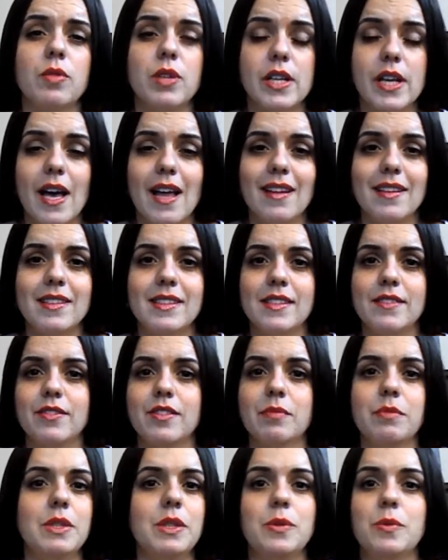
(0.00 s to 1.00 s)
reality
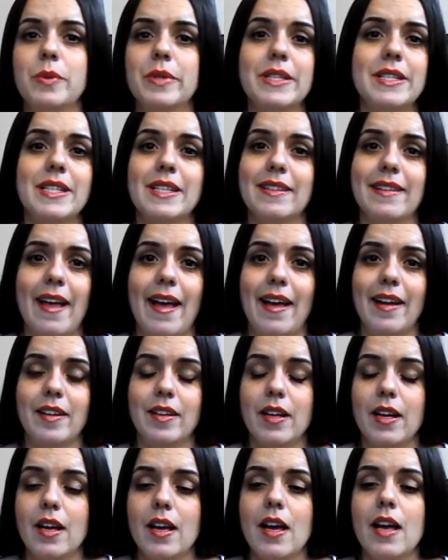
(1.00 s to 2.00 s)
for me wasn't that.
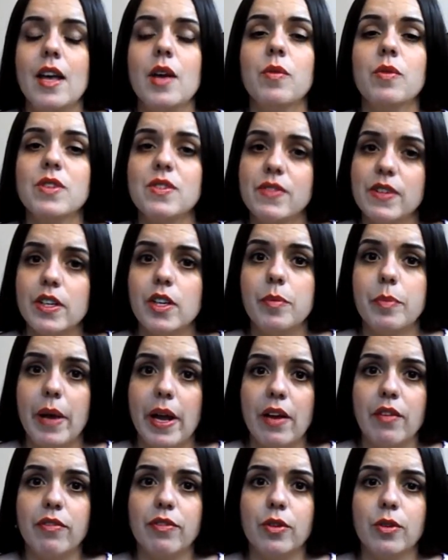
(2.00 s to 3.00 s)
It was very
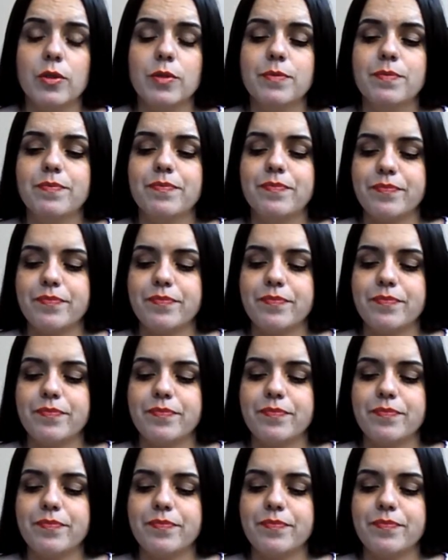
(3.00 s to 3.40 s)
painful.